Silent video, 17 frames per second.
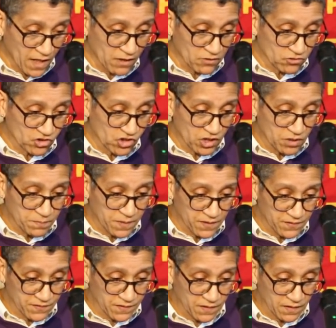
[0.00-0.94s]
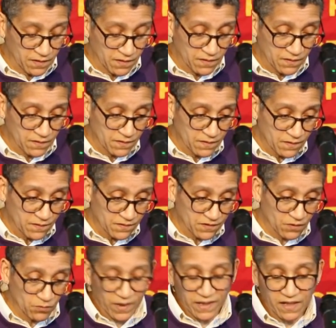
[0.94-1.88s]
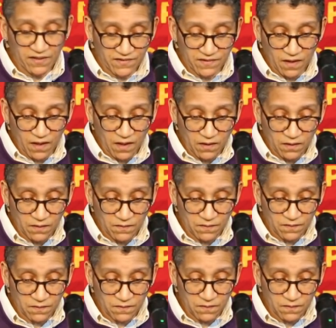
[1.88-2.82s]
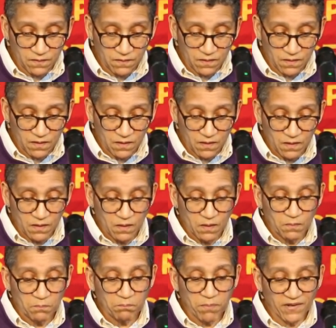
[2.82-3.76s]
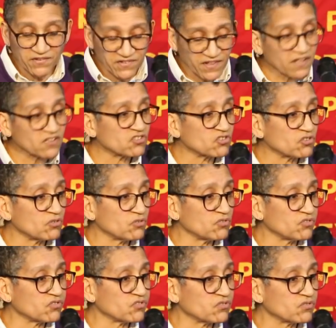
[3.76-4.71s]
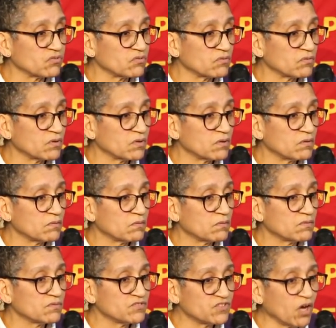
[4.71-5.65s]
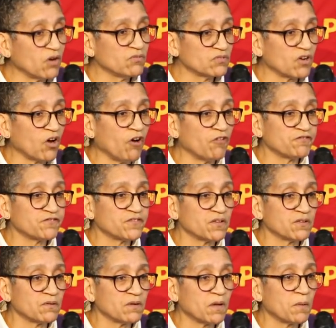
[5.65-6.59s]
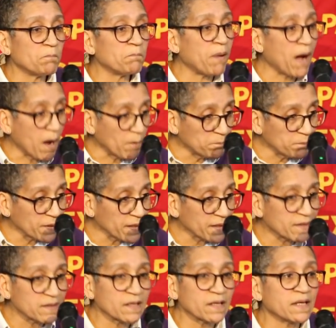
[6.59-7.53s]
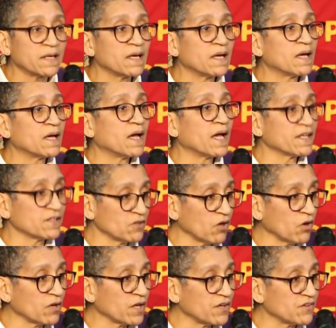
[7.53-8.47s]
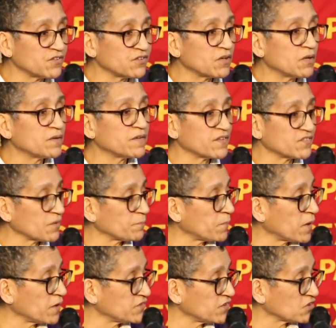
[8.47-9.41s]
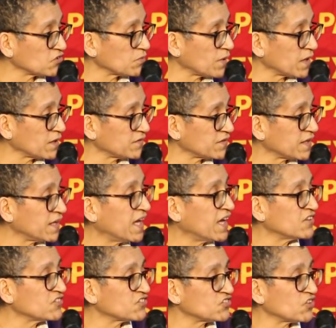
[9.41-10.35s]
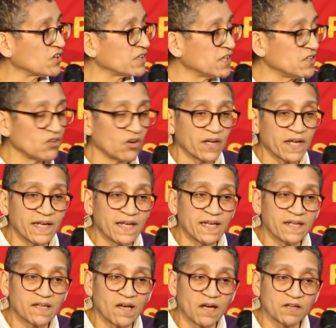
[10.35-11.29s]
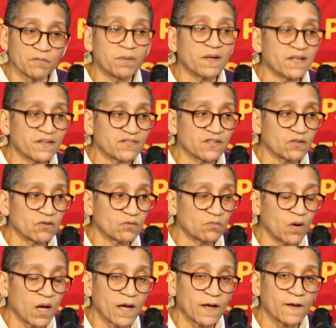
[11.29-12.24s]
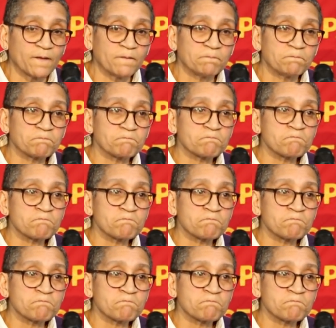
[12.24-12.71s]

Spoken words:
LGBT. So we get silenced. Bisexuals don't often publicly acknowledge their bisexuality, and certainly not in any kind of political way.